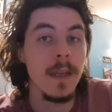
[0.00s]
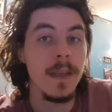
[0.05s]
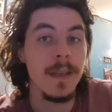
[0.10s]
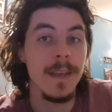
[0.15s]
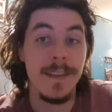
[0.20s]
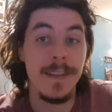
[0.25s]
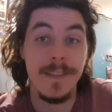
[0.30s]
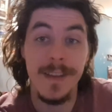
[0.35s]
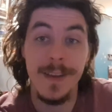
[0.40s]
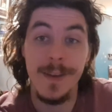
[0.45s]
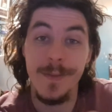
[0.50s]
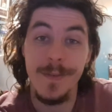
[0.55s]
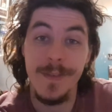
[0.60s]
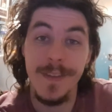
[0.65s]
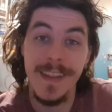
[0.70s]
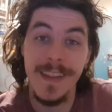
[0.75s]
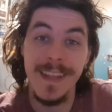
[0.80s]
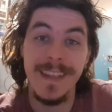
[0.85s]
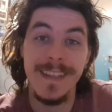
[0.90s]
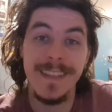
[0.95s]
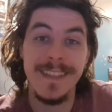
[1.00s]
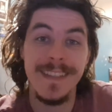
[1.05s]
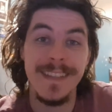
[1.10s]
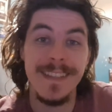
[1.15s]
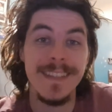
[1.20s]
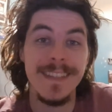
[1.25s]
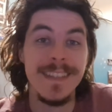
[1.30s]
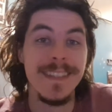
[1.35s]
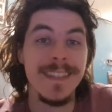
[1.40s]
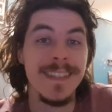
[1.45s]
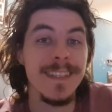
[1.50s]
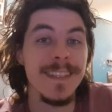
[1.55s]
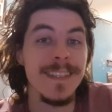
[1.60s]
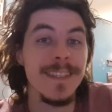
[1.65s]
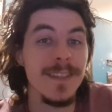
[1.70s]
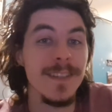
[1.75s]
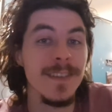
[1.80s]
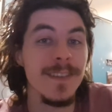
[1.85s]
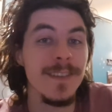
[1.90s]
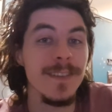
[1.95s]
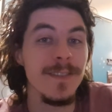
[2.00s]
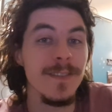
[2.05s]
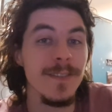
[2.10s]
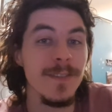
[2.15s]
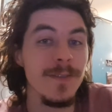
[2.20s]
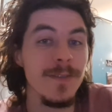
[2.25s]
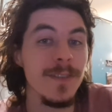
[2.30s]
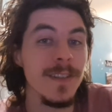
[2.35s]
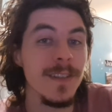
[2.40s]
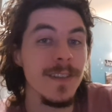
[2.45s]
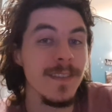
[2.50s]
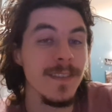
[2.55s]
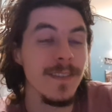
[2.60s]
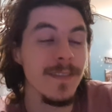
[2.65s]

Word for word: doesn't help for this because this is uni